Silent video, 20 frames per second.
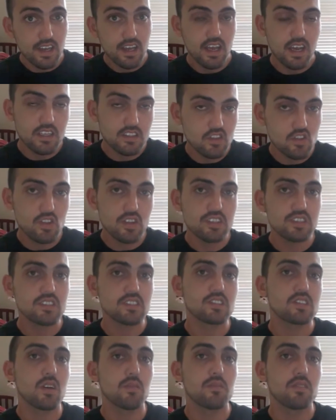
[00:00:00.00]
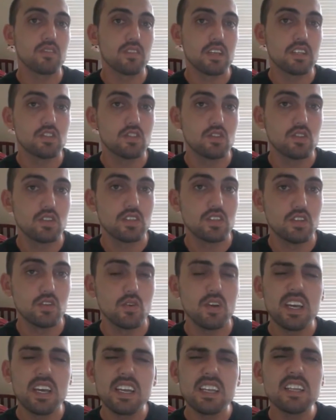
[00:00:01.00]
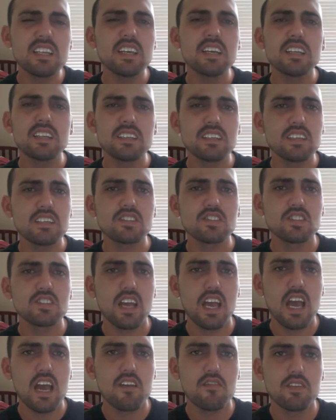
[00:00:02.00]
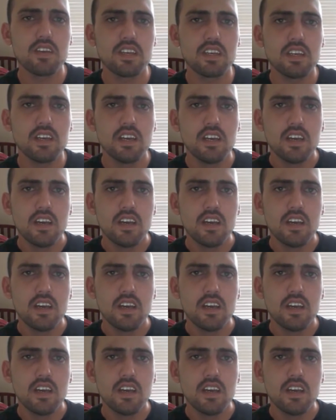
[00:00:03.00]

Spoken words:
And so this is something that you can do in addition to having